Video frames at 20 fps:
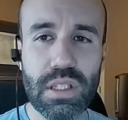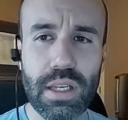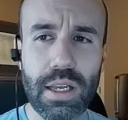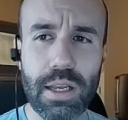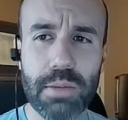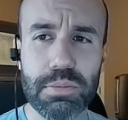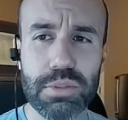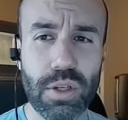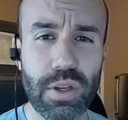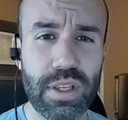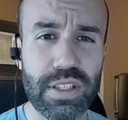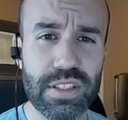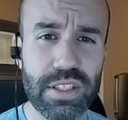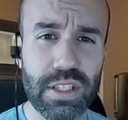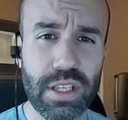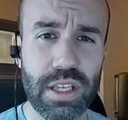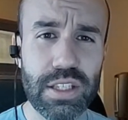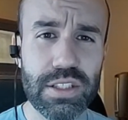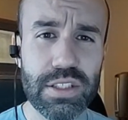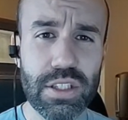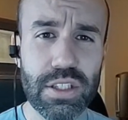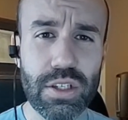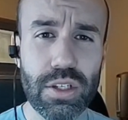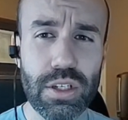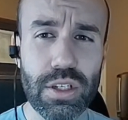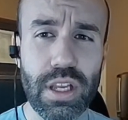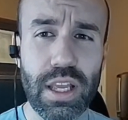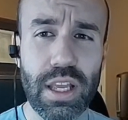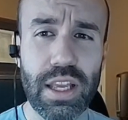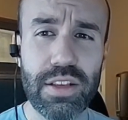So he's
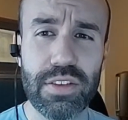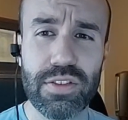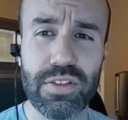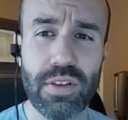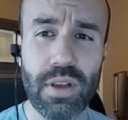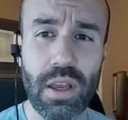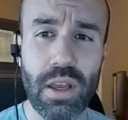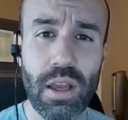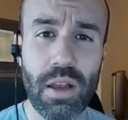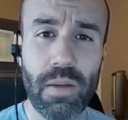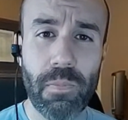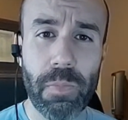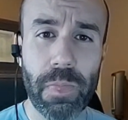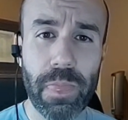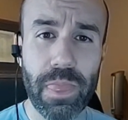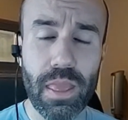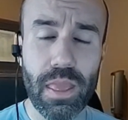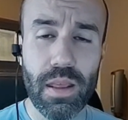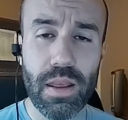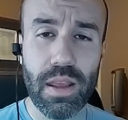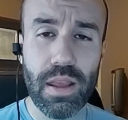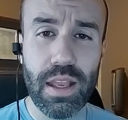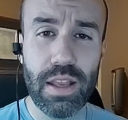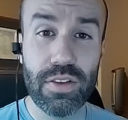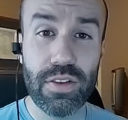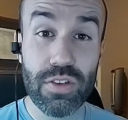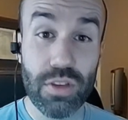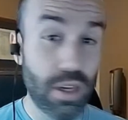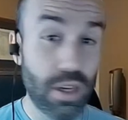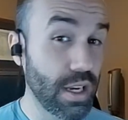good. He's
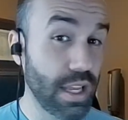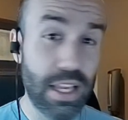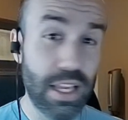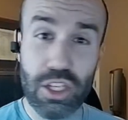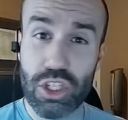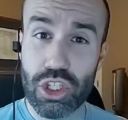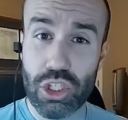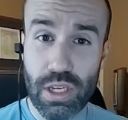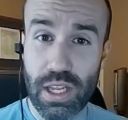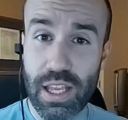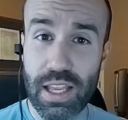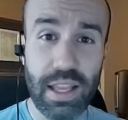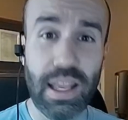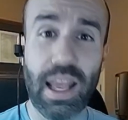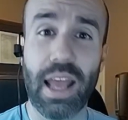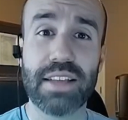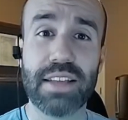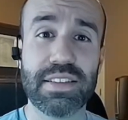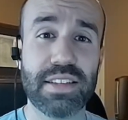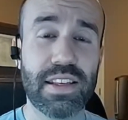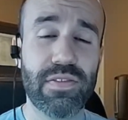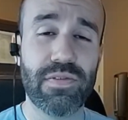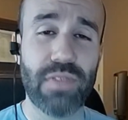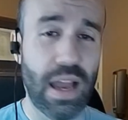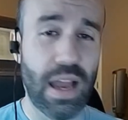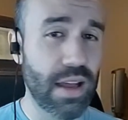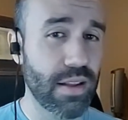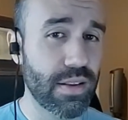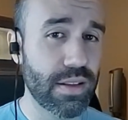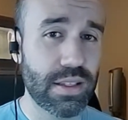good. He has a
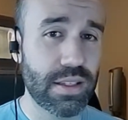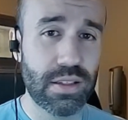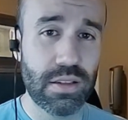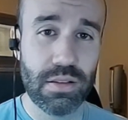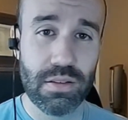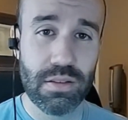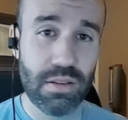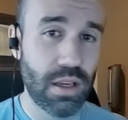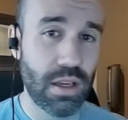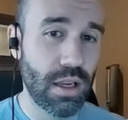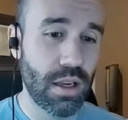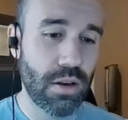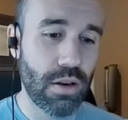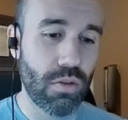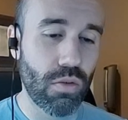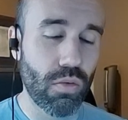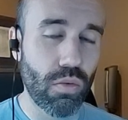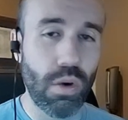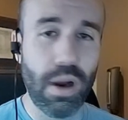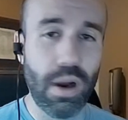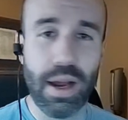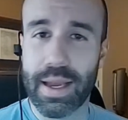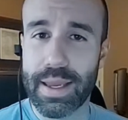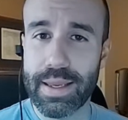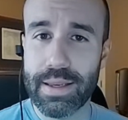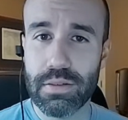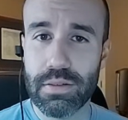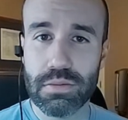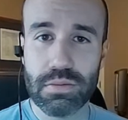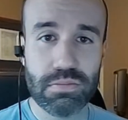valid
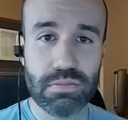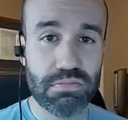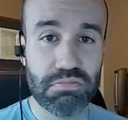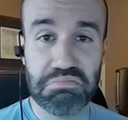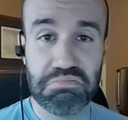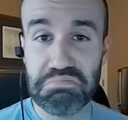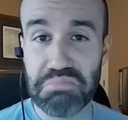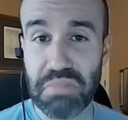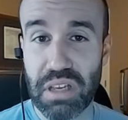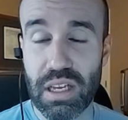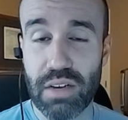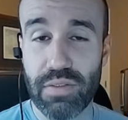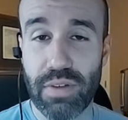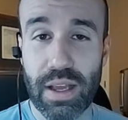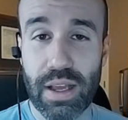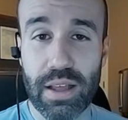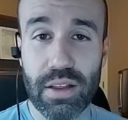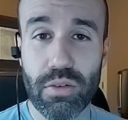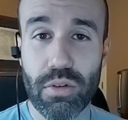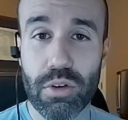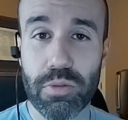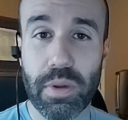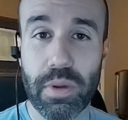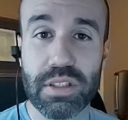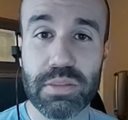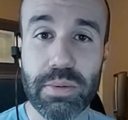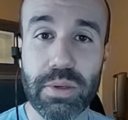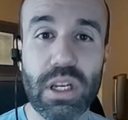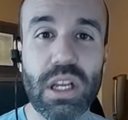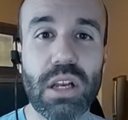right and a valid
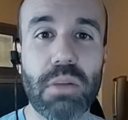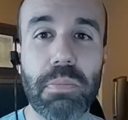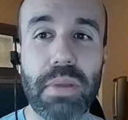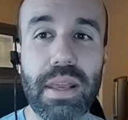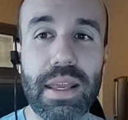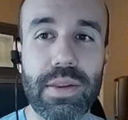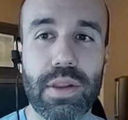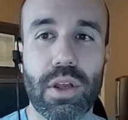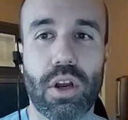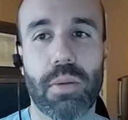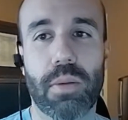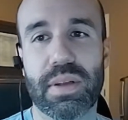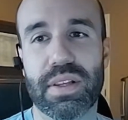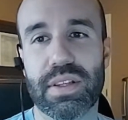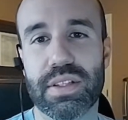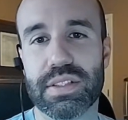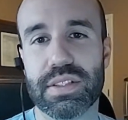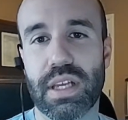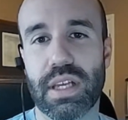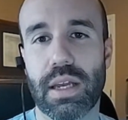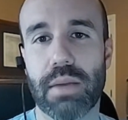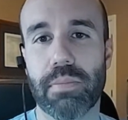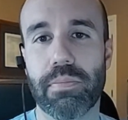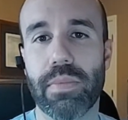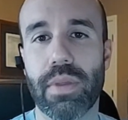responsibility to be in the army at this time.